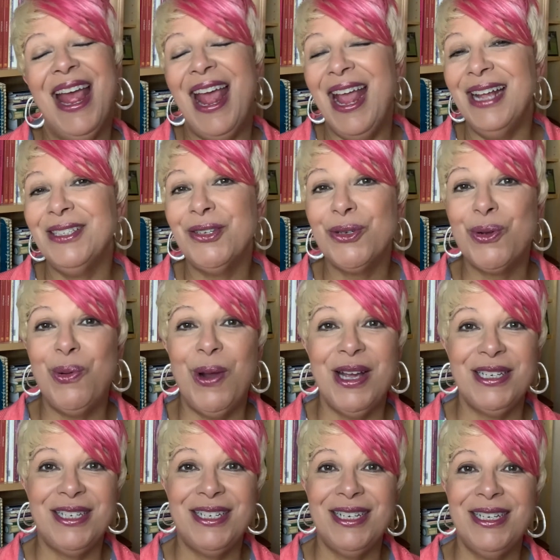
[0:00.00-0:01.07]
answered
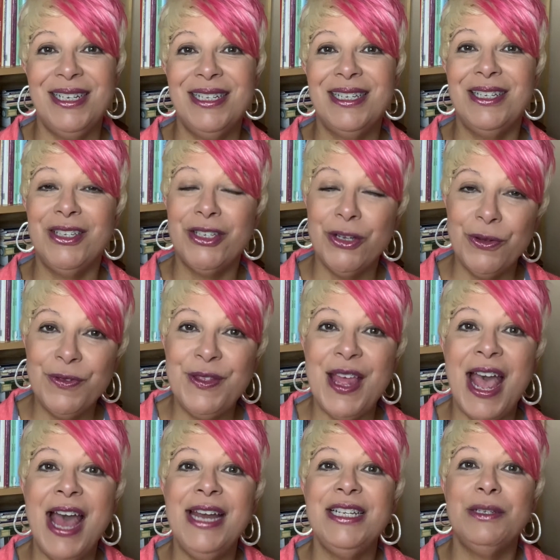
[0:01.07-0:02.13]
questions. And so
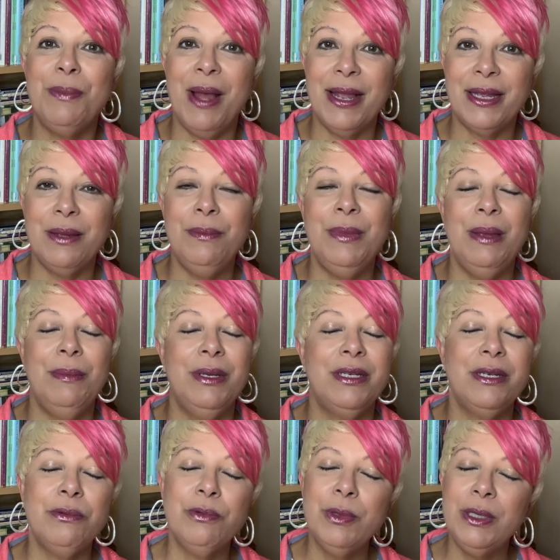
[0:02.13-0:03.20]
that is my commitment,
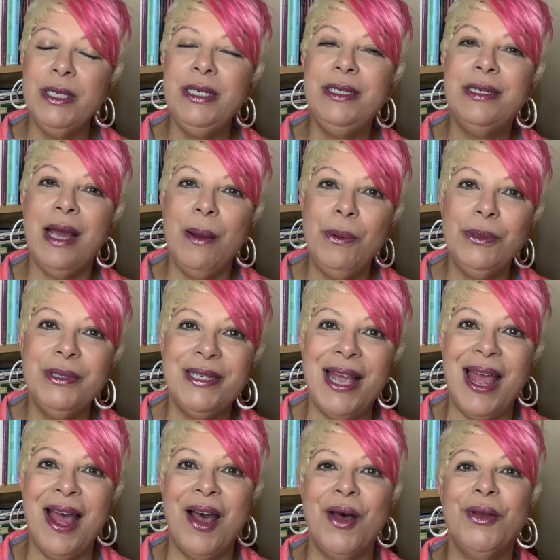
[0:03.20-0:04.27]
to really double
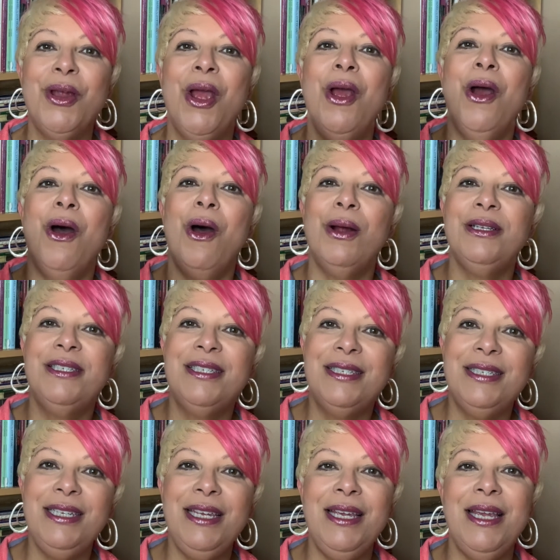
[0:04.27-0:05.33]
down on
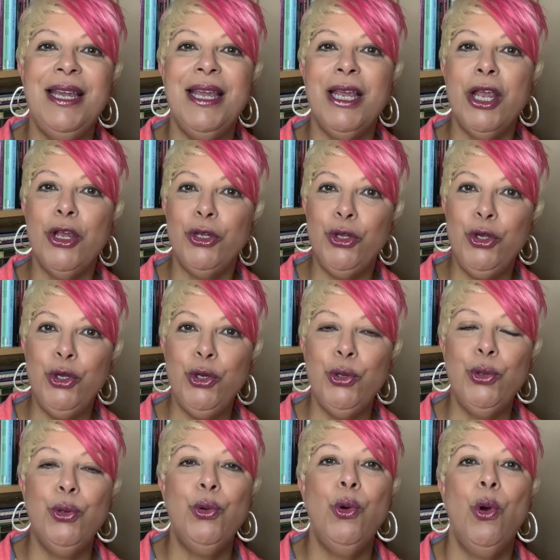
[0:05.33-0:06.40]
seeing
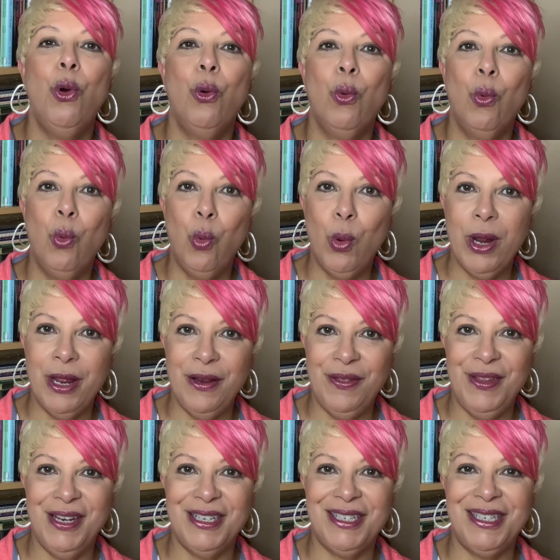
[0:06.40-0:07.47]
you win
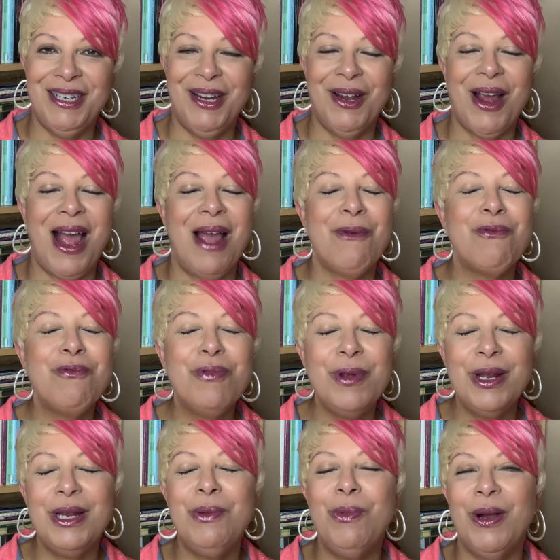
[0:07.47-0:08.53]
this year. I
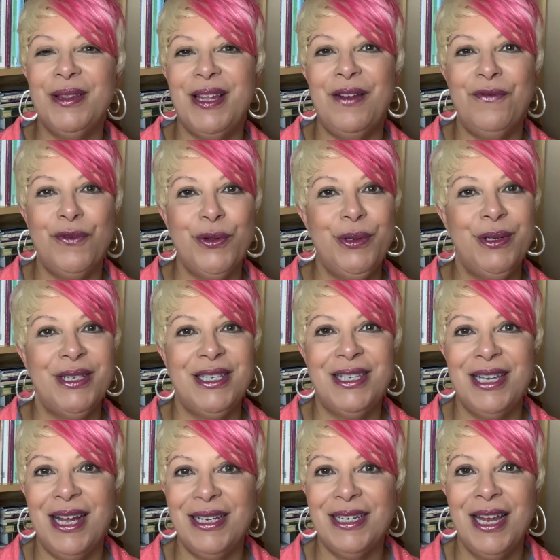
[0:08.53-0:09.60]
really want that for you in
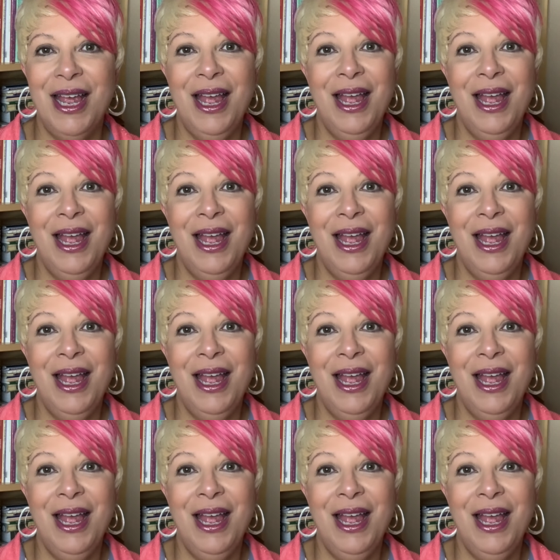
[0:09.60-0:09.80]
such